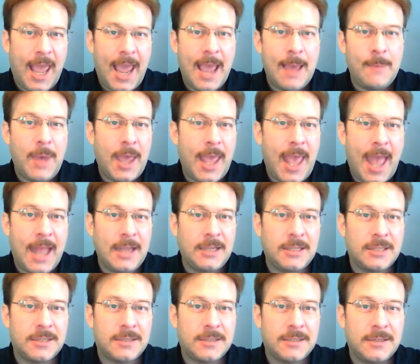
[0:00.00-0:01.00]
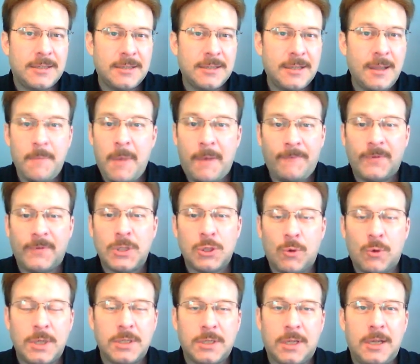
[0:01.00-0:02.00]
came against the Memphis
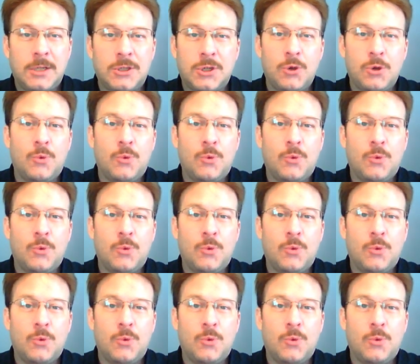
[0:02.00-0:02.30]
Grizzlies,